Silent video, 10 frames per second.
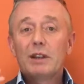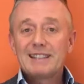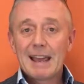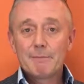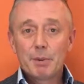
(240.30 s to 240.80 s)
we
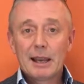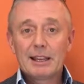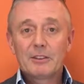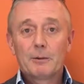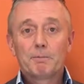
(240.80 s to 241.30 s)

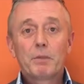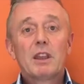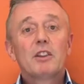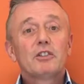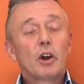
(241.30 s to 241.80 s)
template them.
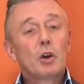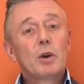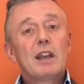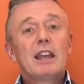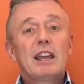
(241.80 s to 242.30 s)
So